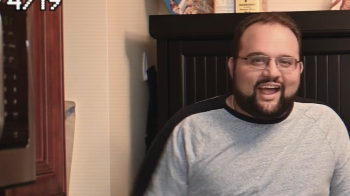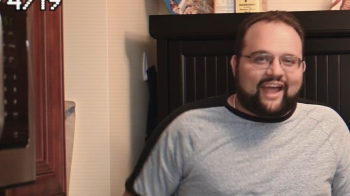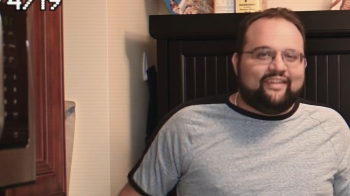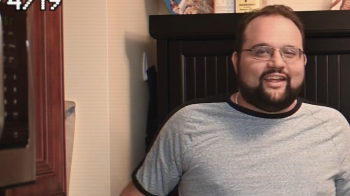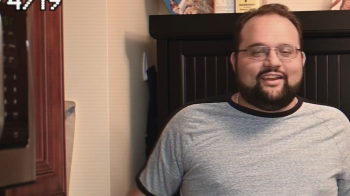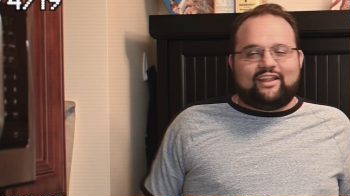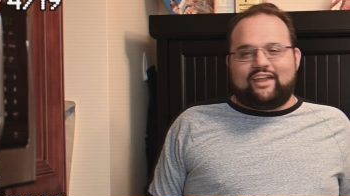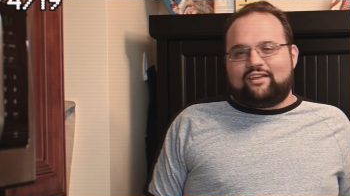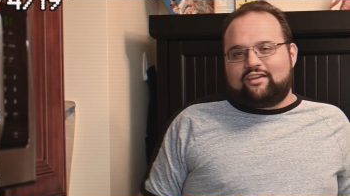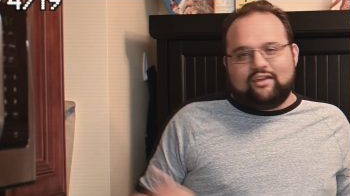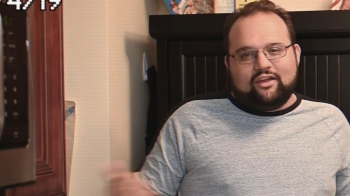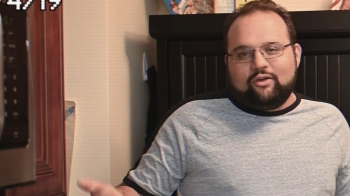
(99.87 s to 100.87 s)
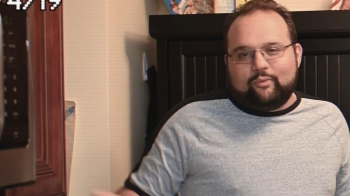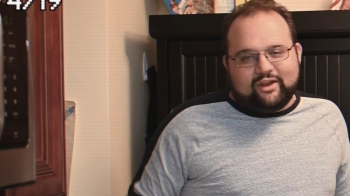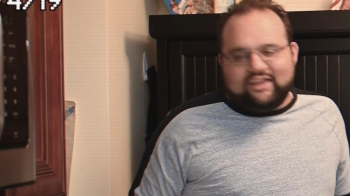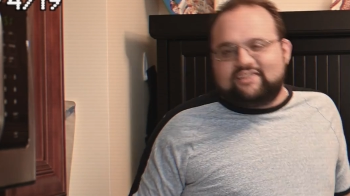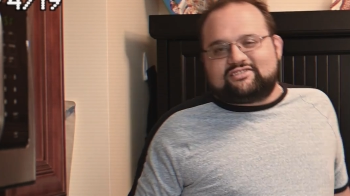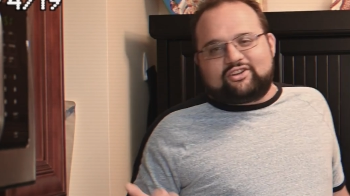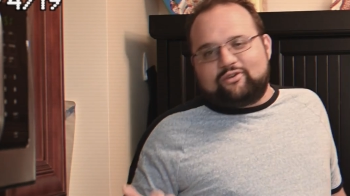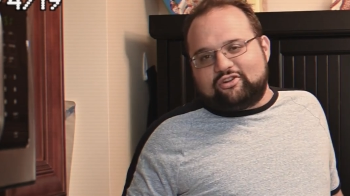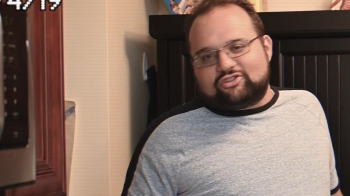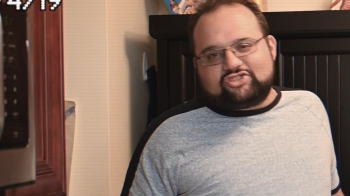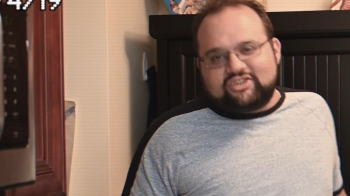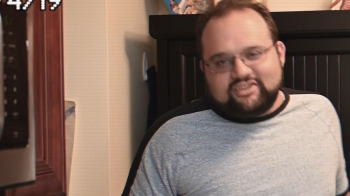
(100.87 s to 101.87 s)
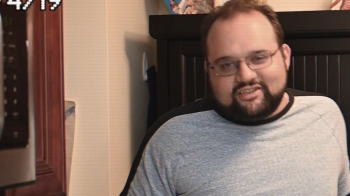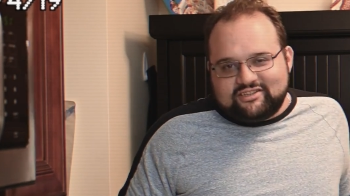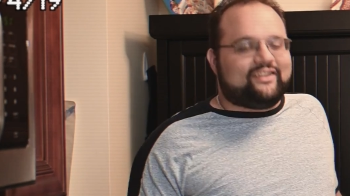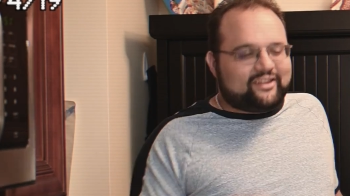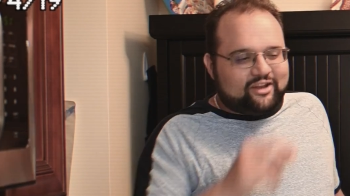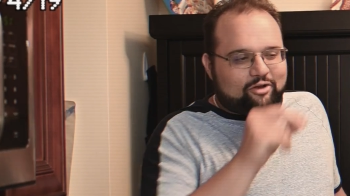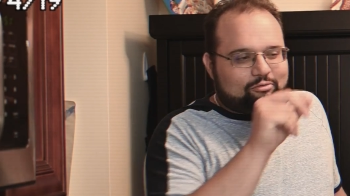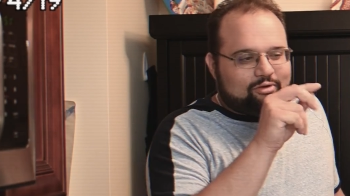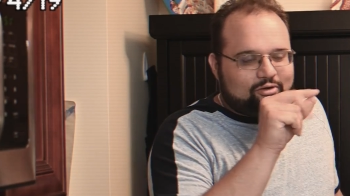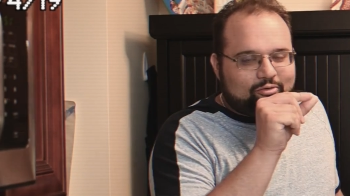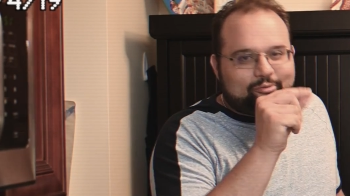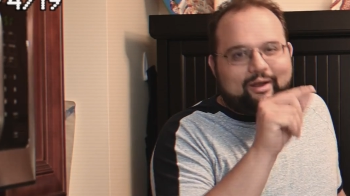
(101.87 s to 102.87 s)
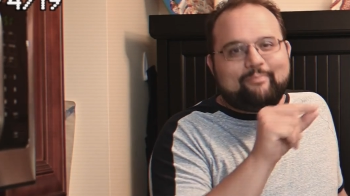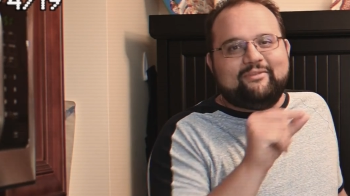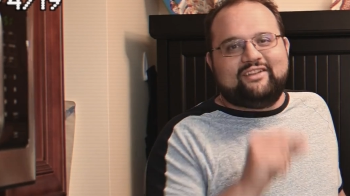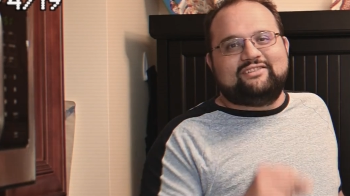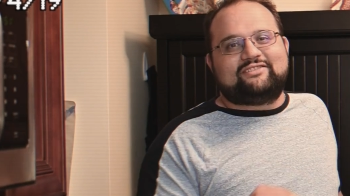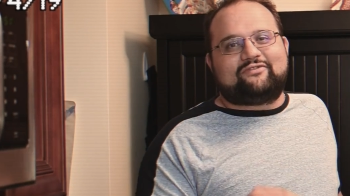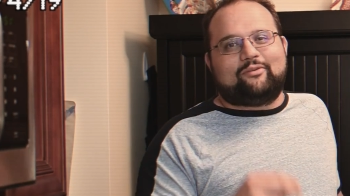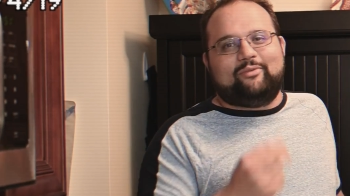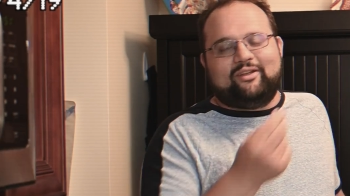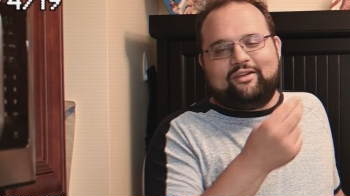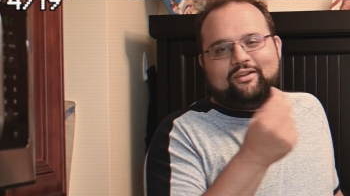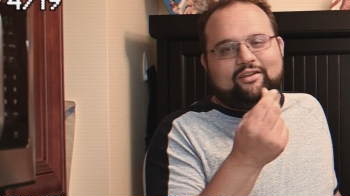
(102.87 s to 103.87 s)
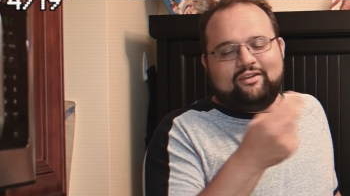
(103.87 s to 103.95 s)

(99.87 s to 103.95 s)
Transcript: And then like when he eats the grilled cheese, the little remnants from the